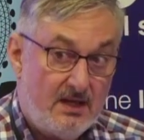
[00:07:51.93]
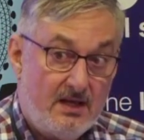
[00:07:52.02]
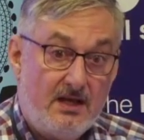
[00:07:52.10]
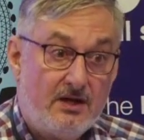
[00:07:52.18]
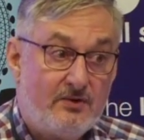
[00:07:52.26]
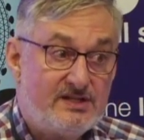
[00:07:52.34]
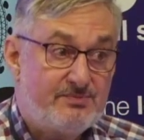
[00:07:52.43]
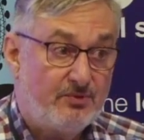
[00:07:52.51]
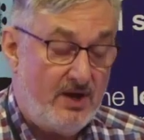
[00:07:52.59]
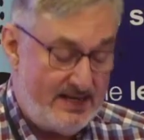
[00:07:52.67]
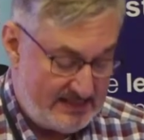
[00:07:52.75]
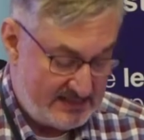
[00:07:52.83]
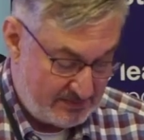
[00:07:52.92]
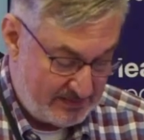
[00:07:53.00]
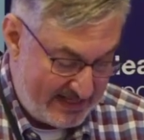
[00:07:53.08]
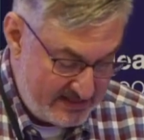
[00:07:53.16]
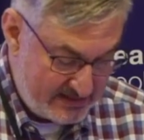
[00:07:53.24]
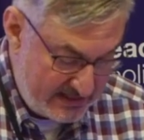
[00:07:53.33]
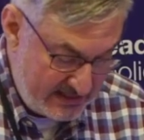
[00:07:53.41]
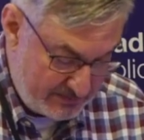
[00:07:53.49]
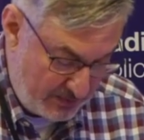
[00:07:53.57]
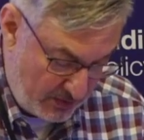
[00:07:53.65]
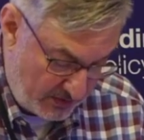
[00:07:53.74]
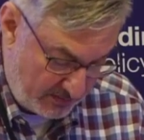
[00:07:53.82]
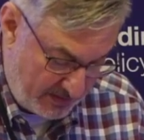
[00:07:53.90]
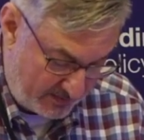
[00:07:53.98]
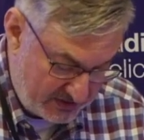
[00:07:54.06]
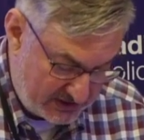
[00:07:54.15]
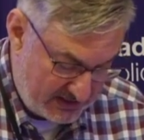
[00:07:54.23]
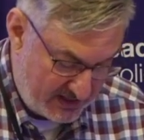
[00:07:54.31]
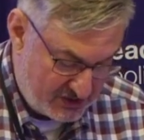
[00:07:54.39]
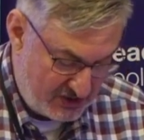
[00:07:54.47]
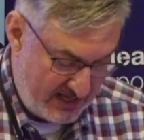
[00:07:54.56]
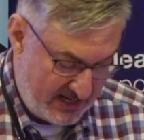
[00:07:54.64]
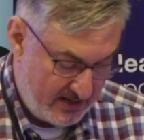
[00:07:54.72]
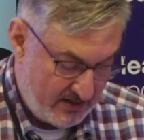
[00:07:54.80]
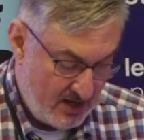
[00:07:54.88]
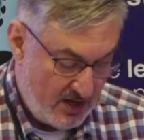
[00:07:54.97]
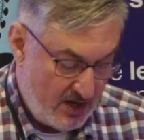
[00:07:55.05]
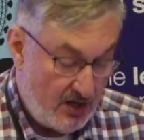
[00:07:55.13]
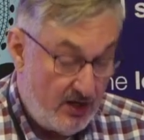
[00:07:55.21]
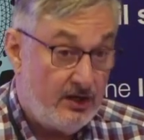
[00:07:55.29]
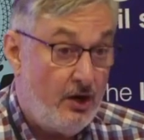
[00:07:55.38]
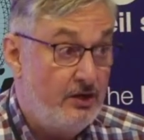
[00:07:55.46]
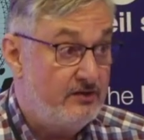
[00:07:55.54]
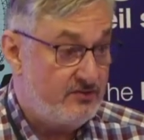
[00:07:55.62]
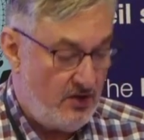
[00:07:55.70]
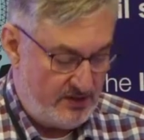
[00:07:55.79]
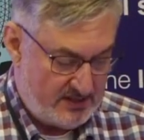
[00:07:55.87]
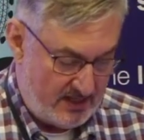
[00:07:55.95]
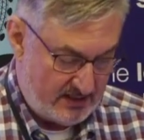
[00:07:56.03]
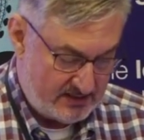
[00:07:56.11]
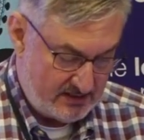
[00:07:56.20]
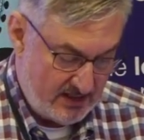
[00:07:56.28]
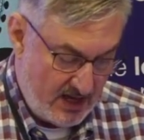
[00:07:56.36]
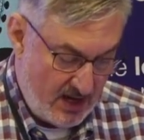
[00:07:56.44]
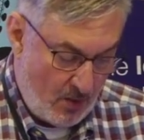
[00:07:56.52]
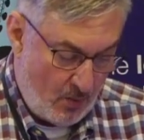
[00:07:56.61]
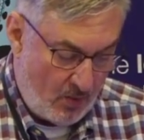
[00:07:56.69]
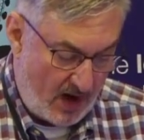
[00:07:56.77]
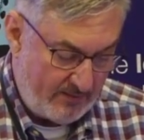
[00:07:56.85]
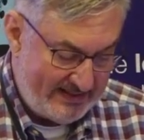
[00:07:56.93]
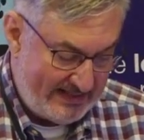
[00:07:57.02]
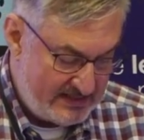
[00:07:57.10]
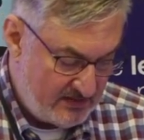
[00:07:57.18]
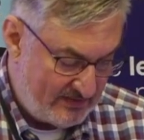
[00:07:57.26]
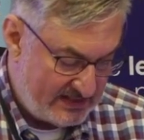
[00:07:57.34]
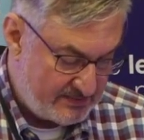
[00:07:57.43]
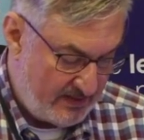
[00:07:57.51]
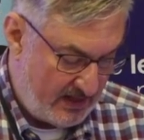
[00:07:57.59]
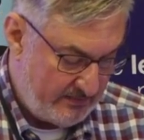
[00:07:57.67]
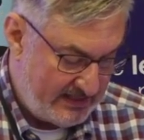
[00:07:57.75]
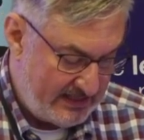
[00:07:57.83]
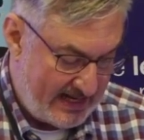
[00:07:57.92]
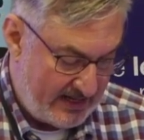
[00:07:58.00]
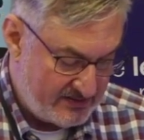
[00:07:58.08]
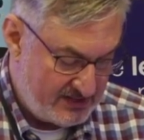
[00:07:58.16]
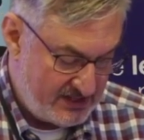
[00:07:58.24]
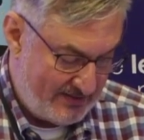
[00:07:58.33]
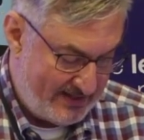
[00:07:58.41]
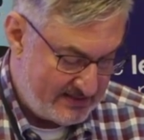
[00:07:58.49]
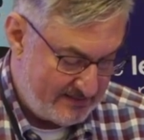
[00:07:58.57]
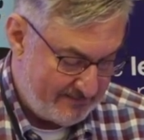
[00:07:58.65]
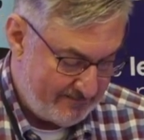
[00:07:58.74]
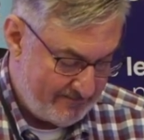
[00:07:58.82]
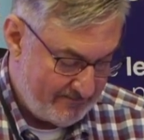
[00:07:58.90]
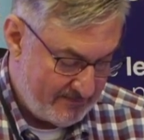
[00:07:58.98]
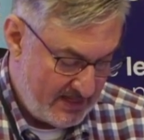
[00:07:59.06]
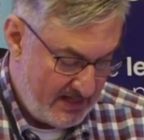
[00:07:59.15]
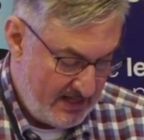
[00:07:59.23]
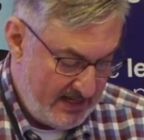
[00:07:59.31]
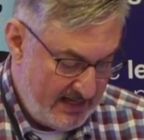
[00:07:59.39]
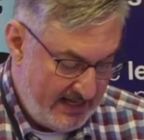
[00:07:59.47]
Chris Bryant explains in his book, published last year, Code of Conduct, why we need to fix Parliament and how to do it. He